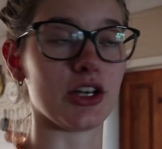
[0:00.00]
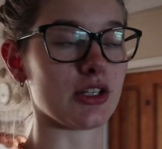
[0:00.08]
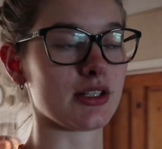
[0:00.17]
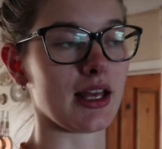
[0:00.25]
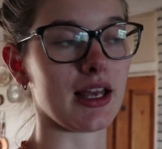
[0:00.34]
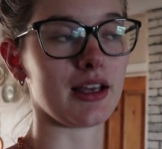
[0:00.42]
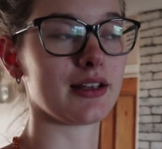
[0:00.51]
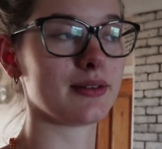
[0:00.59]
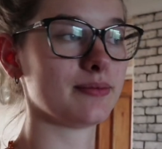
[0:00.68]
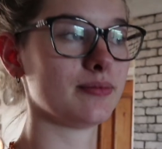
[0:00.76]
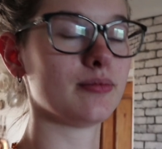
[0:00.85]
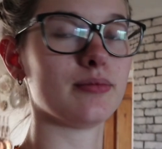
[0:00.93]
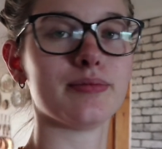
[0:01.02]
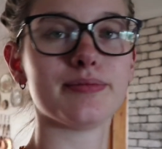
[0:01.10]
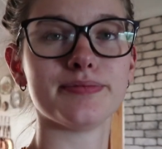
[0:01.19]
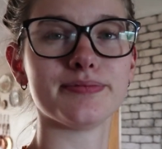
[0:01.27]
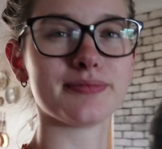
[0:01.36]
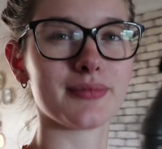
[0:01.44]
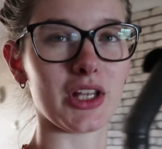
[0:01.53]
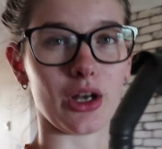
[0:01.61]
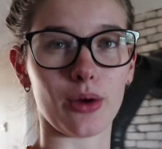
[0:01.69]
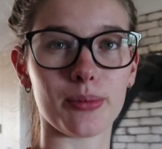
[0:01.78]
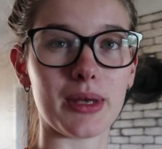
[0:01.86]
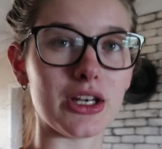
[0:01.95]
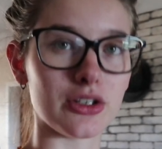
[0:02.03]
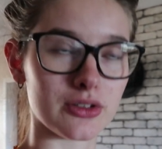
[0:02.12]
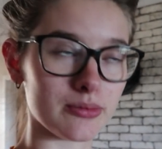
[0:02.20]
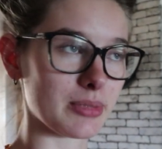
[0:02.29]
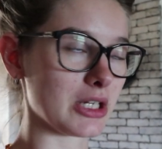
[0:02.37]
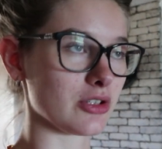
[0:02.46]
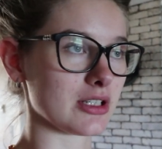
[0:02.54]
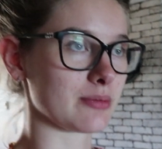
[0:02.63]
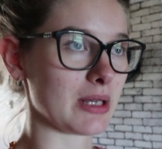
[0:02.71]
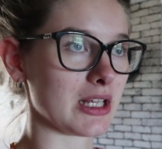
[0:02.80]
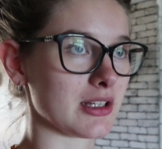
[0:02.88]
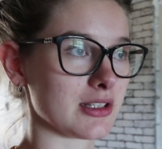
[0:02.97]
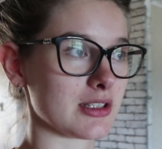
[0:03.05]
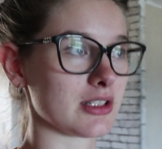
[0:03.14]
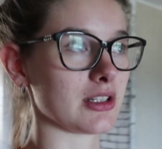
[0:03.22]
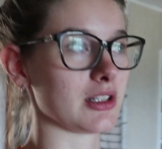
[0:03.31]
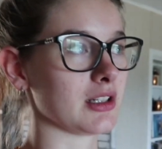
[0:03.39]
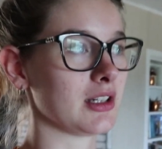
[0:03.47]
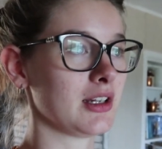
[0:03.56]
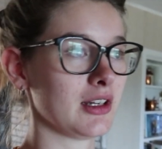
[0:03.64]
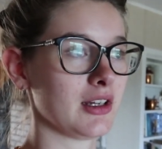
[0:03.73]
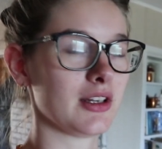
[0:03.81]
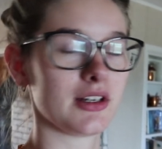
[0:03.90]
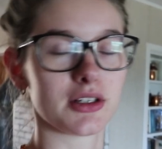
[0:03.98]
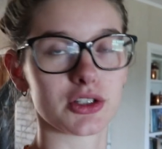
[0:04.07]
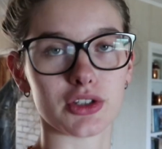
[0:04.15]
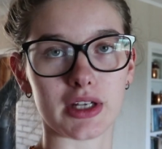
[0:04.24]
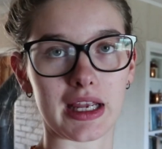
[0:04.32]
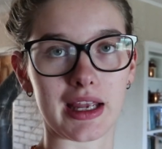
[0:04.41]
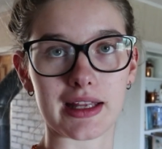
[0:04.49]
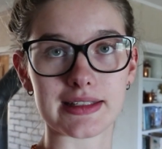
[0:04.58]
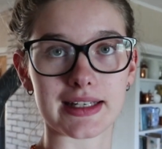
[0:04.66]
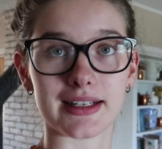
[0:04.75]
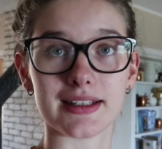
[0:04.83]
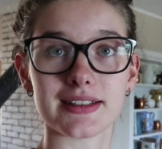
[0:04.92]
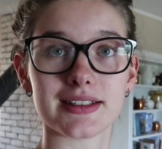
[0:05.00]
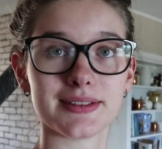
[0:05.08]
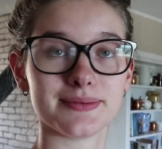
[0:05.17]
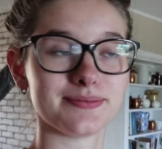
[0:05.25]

I just like, you know, pin, Pinterest pins to create and